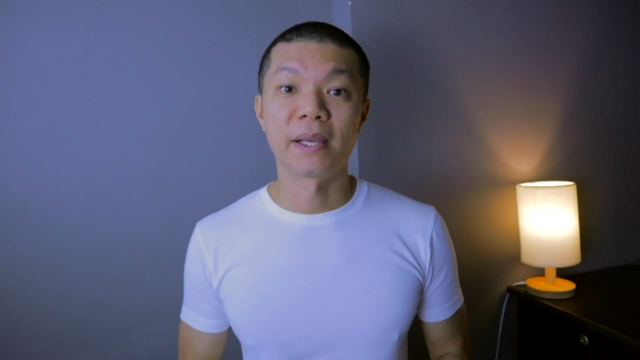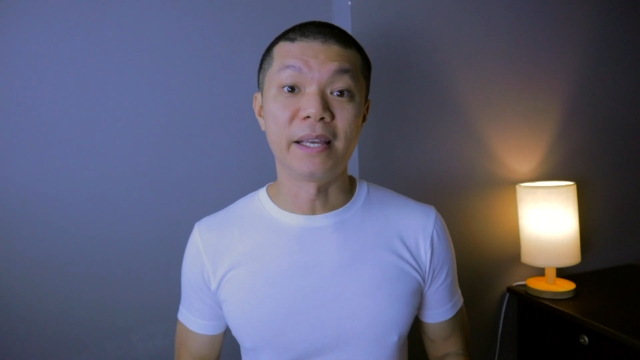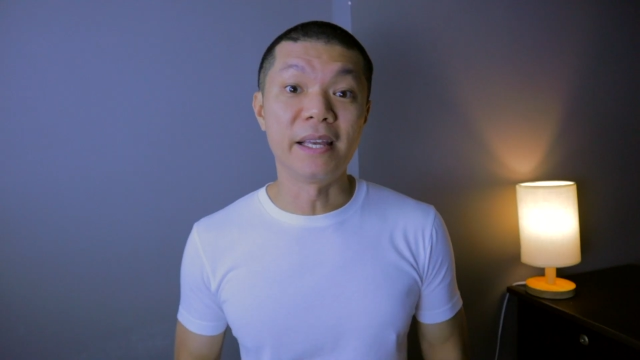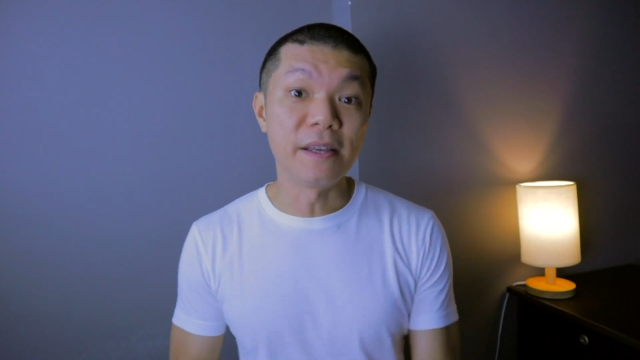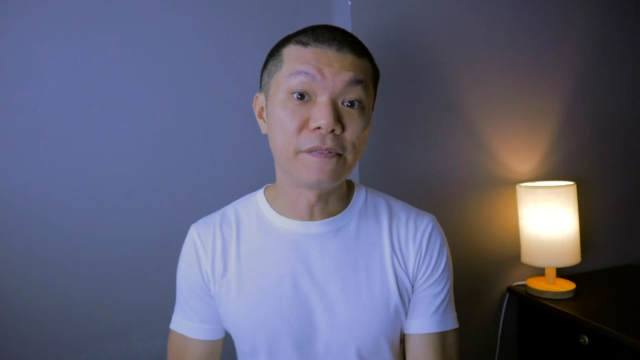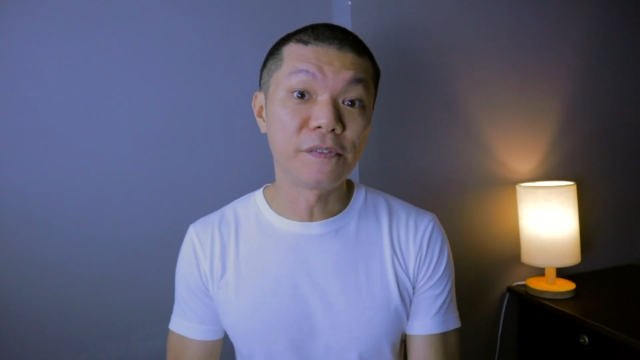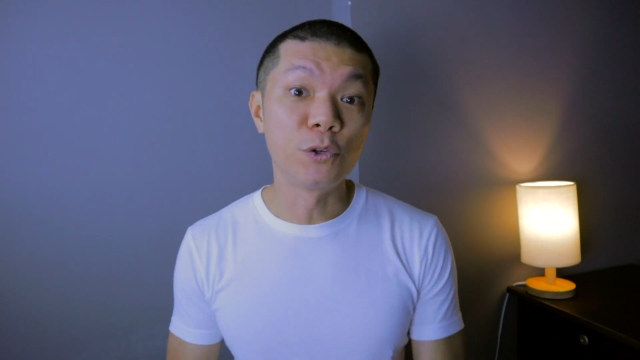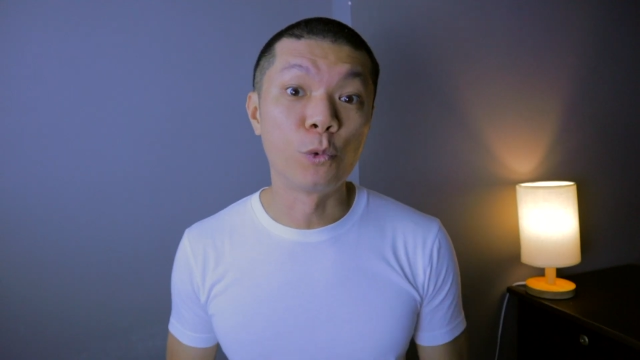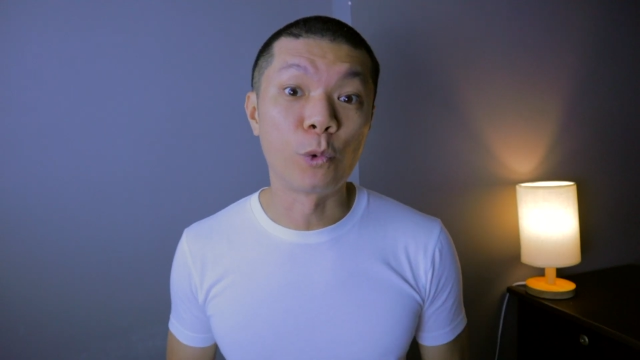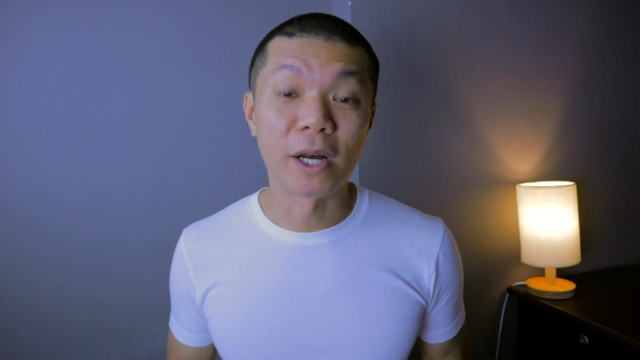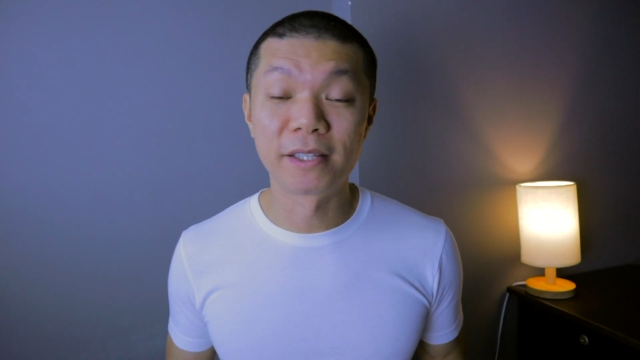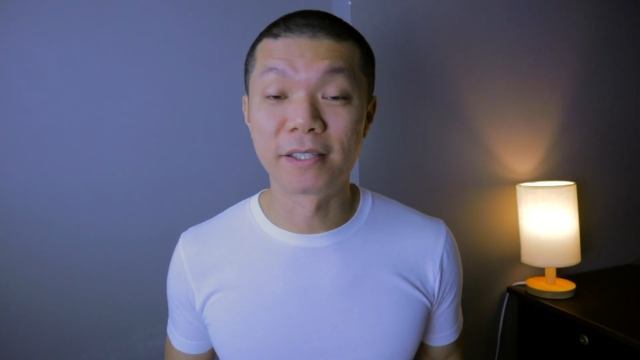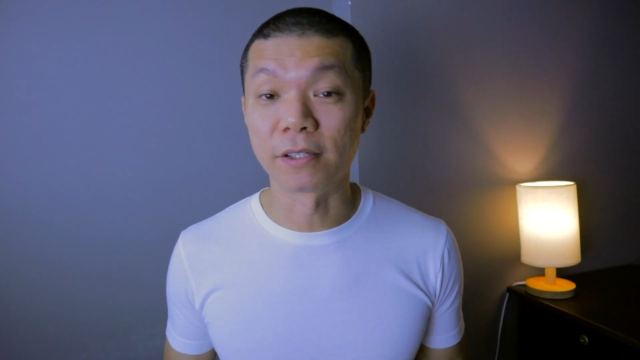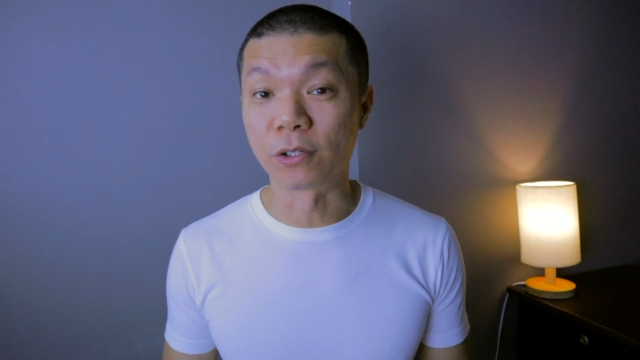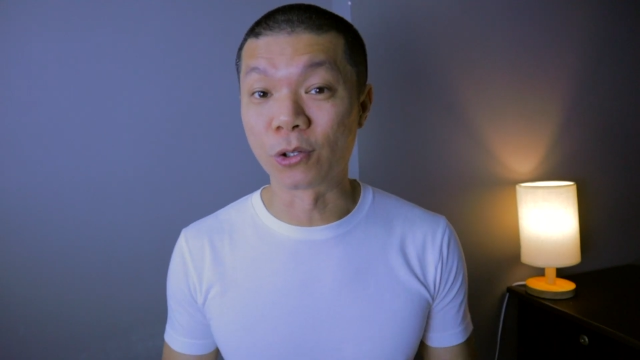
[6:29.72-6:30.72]
If you
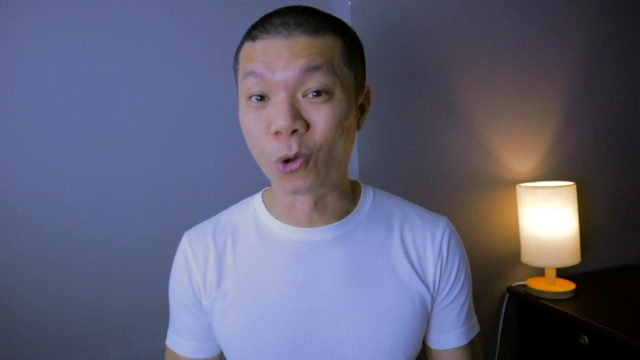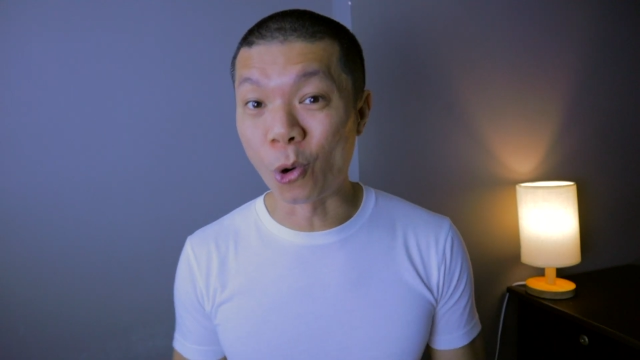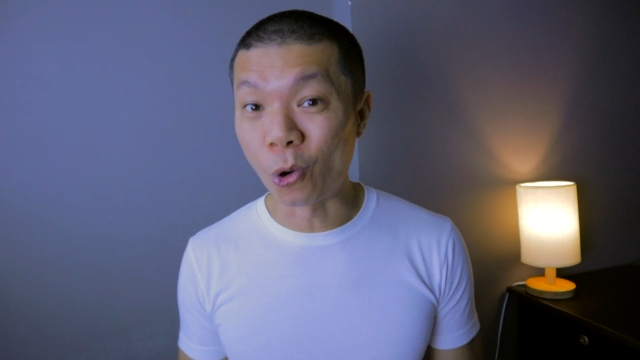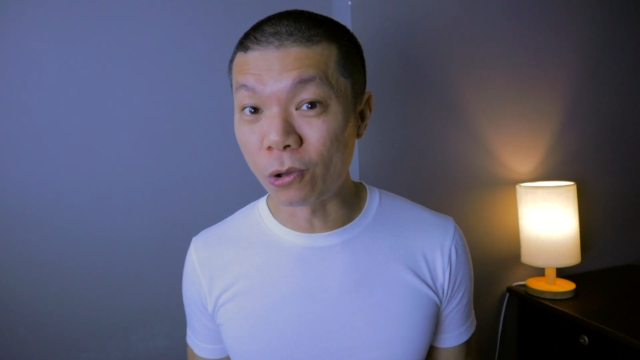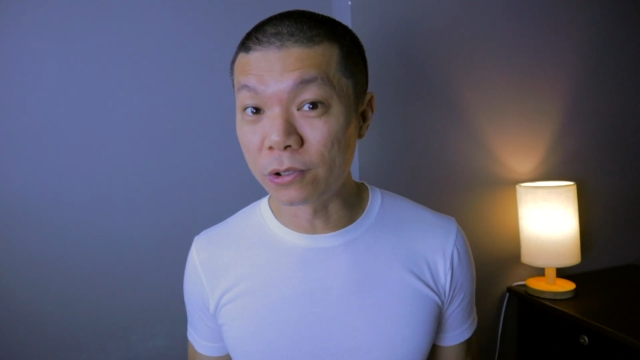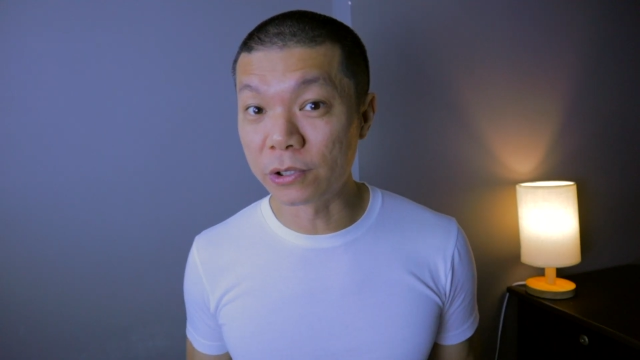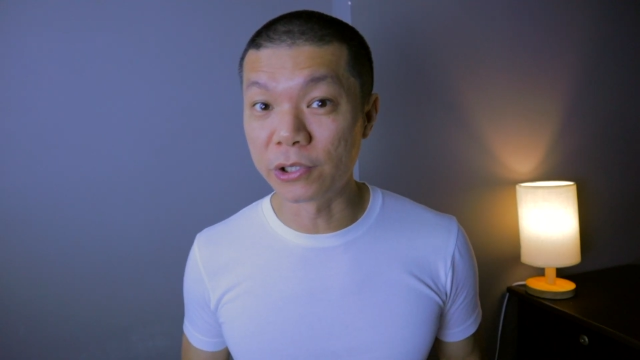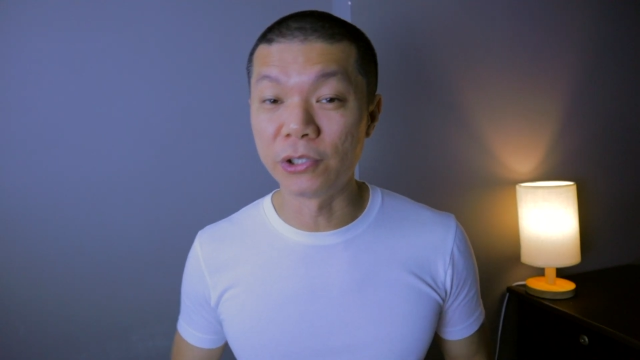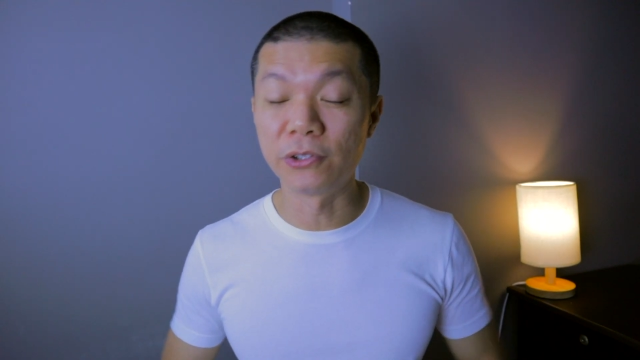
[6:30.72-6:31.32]
wanted gold,